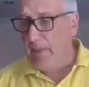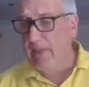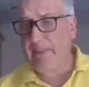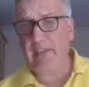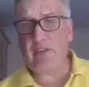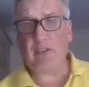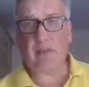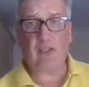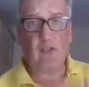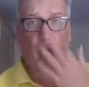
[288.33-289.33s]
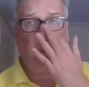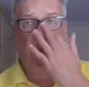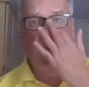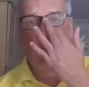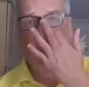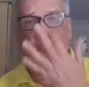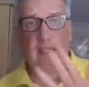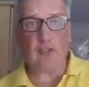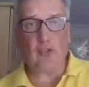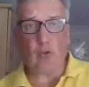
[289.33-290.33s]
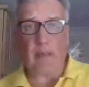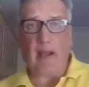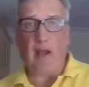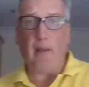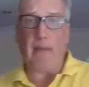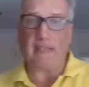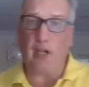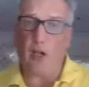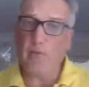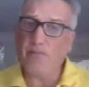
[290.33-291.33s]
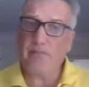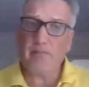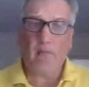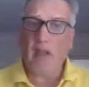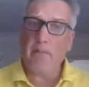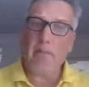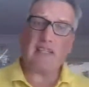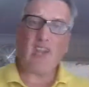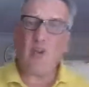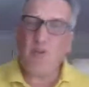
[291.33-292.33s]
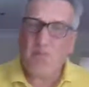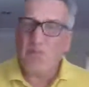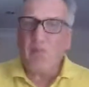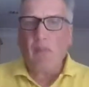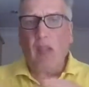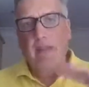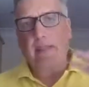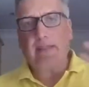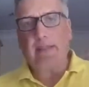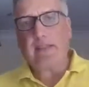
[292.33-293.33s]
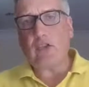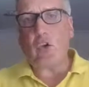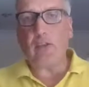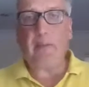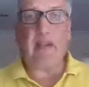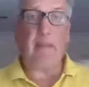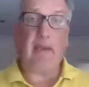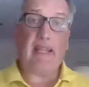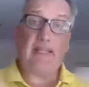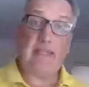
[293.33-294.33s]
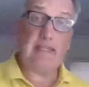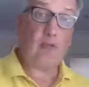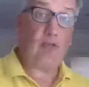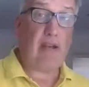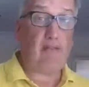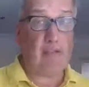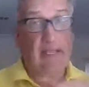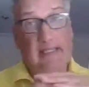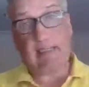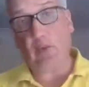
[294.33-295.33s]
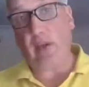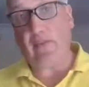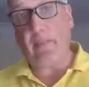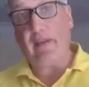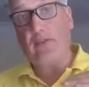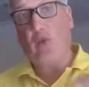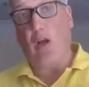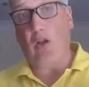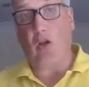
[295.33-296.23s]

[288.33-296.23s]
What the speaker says: But the theories I'm going to talk about, I'm obviously going to talk about Maslow. Maslow, there's a lot of debate about it. Is it still relevant? It still underpins quite a